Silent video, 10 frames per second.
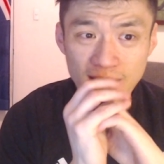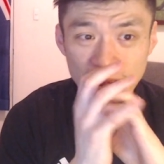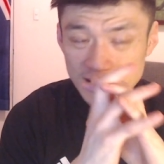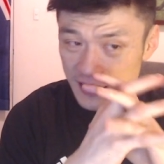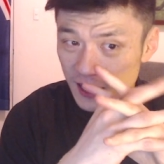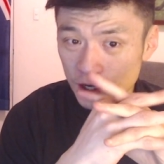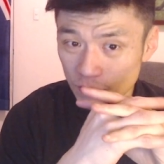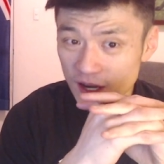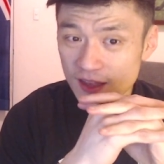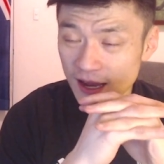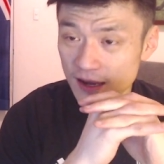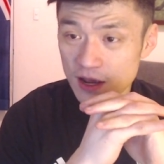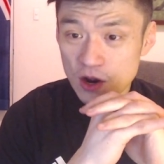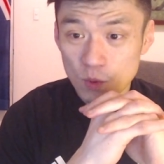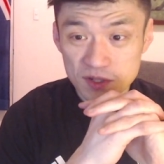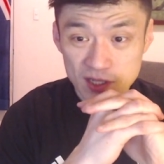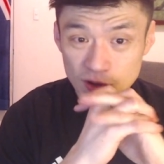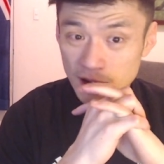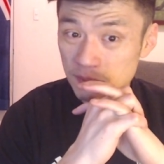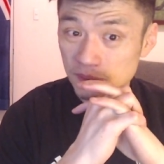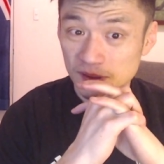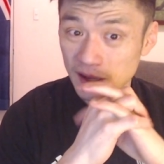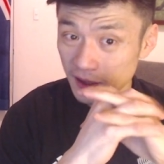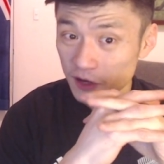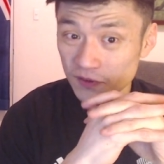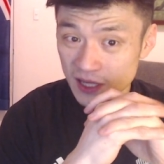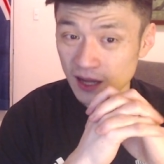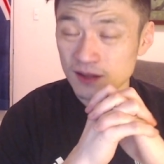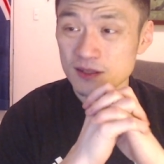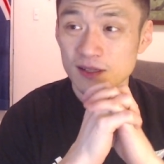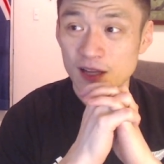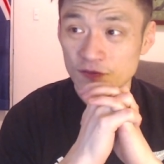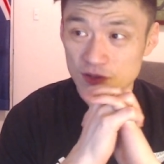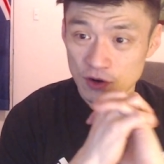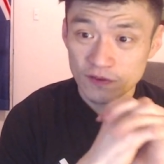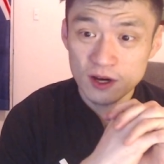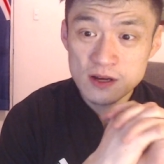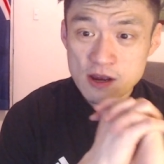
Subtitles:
I did agree that we still have plenty of talents left over,